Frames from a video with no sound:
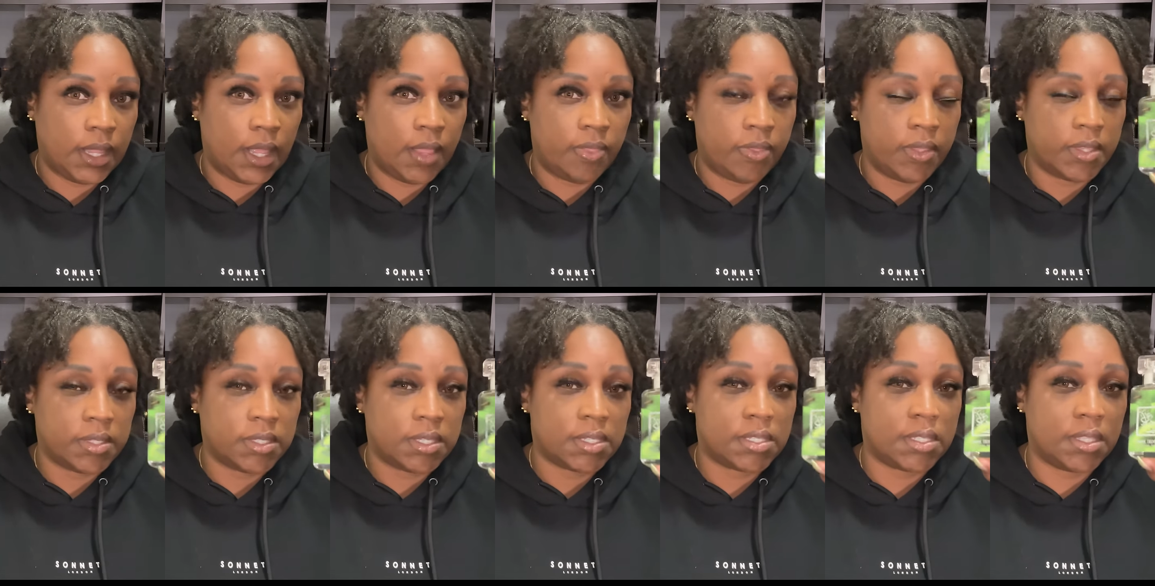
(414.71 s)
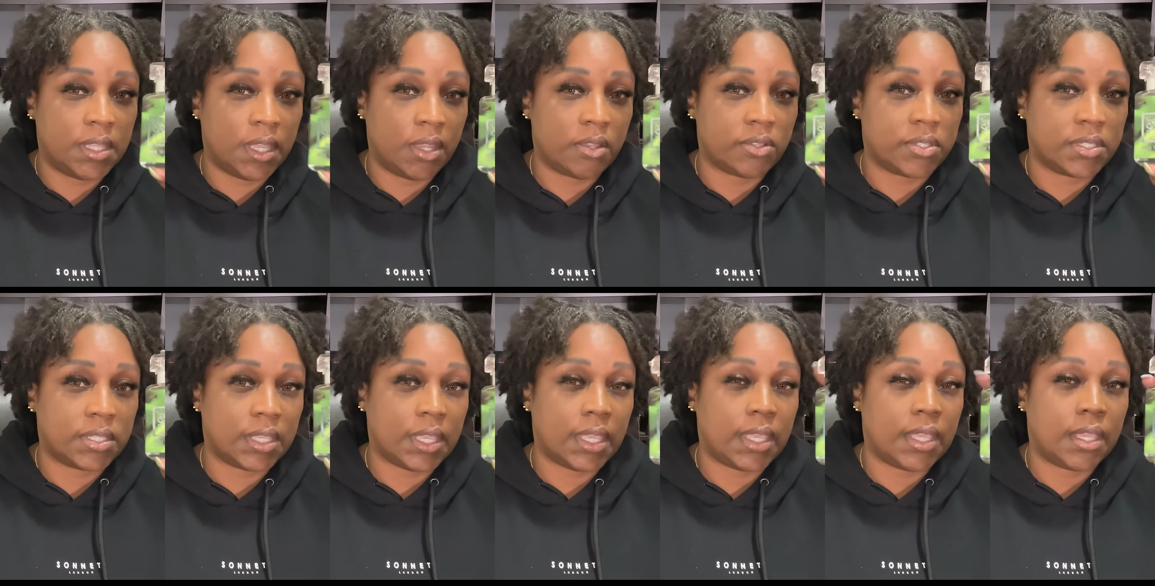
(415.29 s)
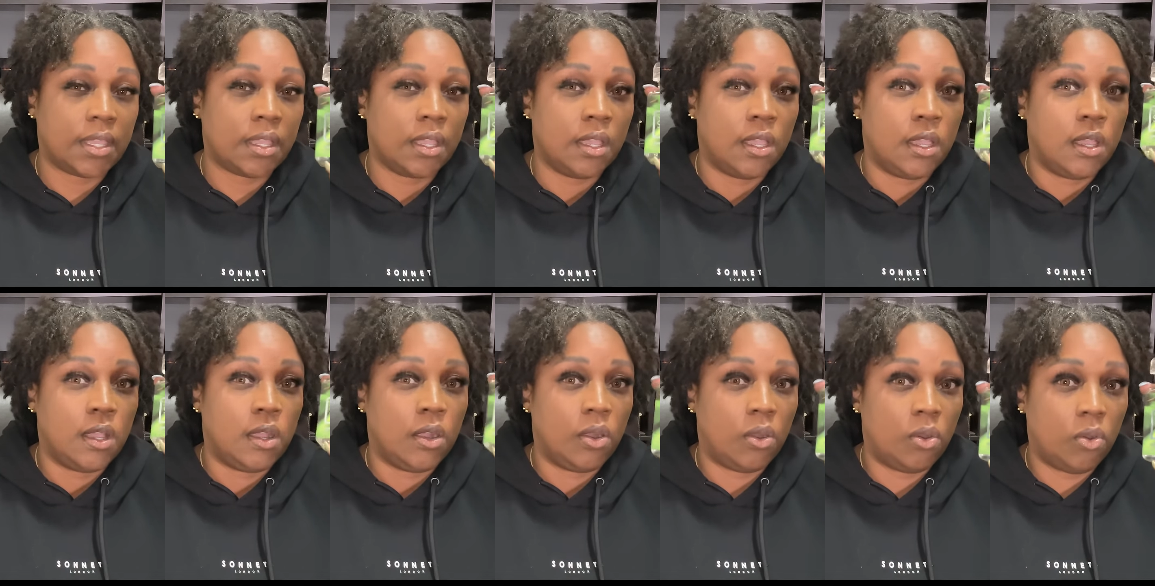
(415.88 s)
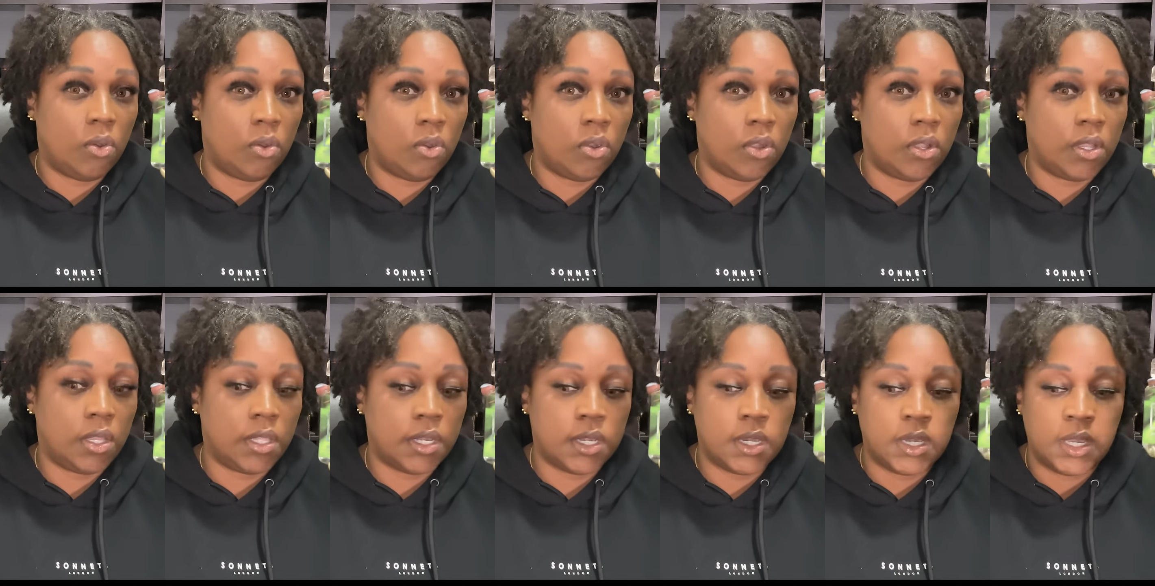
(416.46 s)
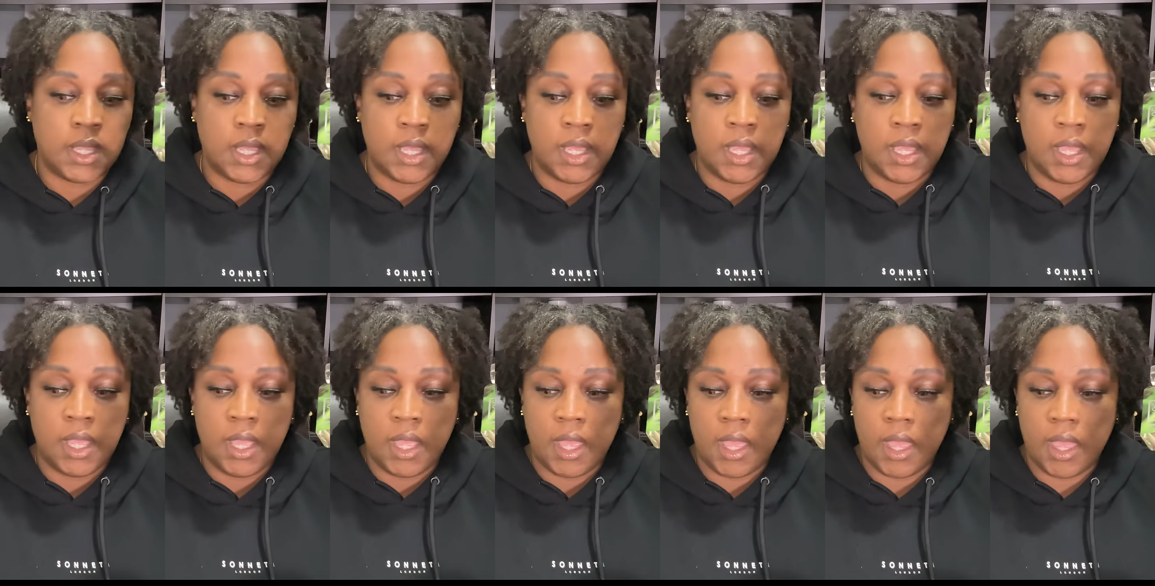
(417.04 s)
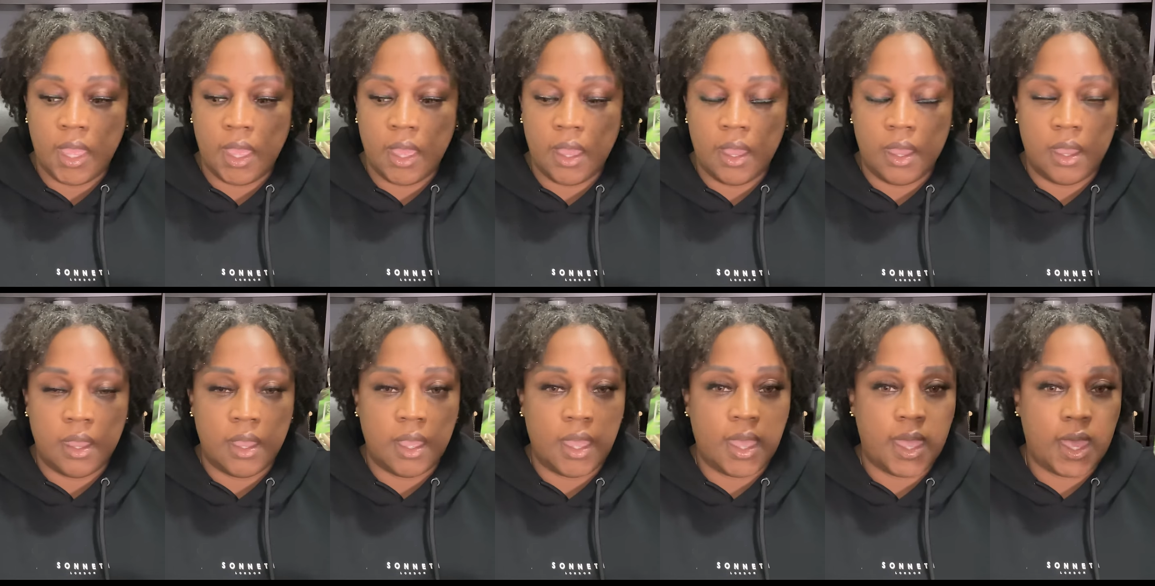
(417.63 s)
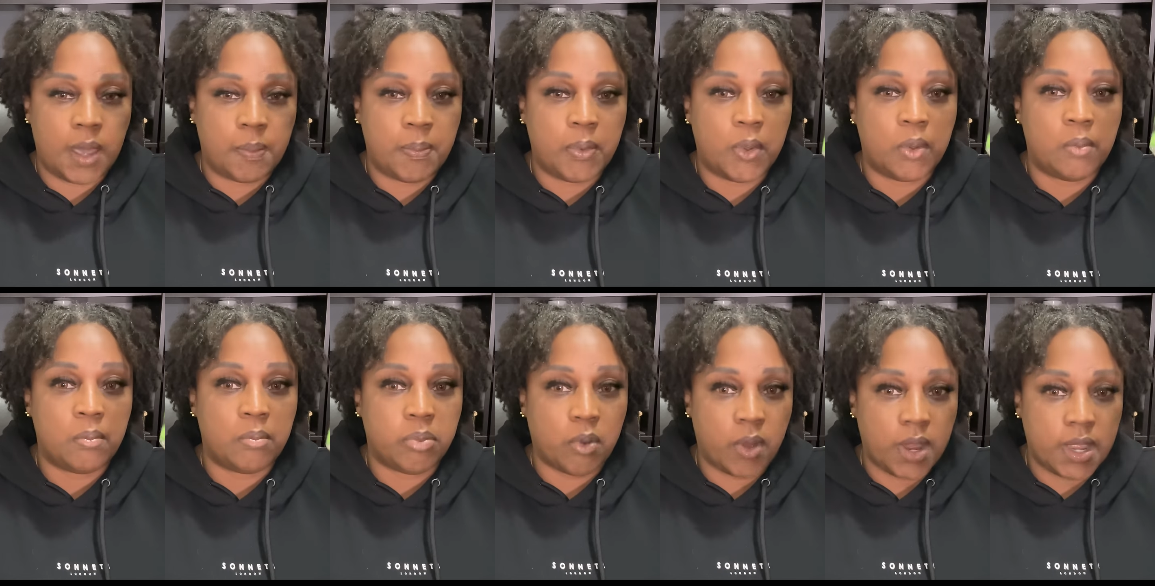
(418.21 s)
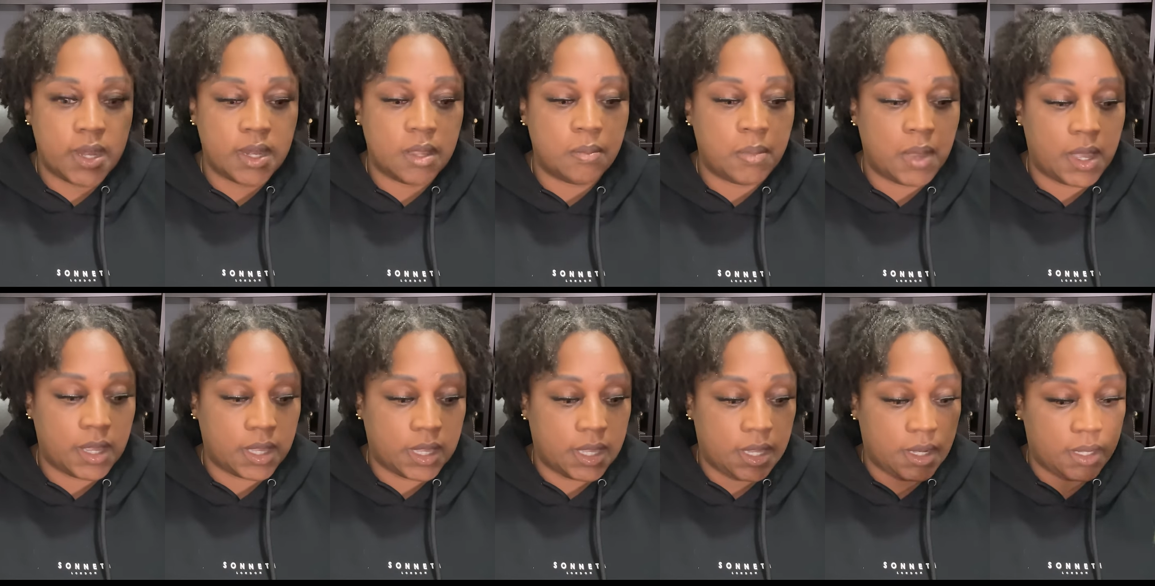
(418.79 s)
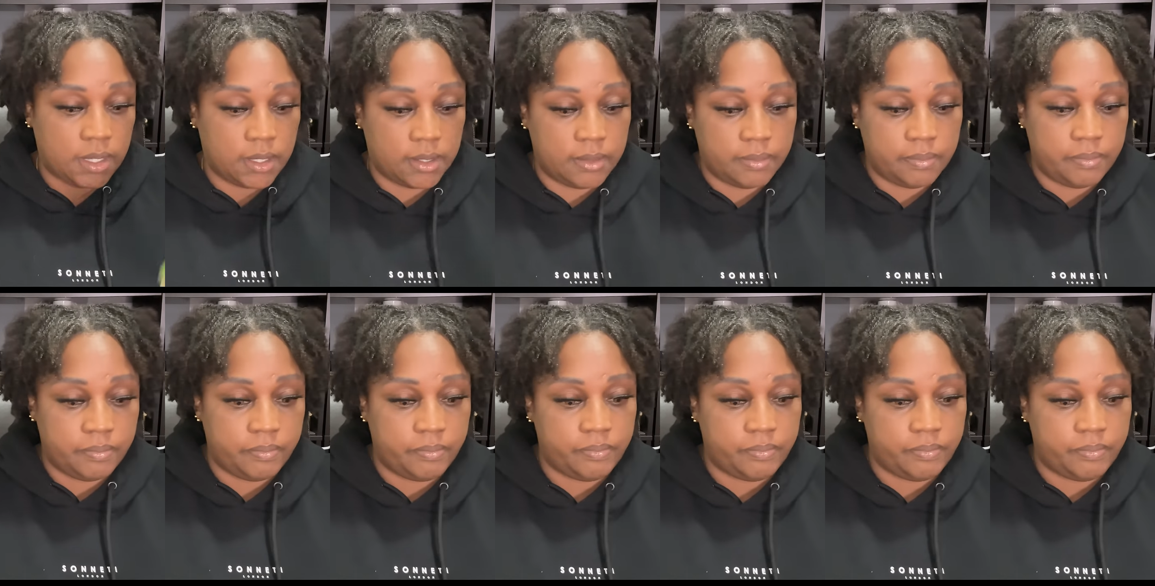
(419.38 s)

And this is their take on uh, Apple Brandy by Killian.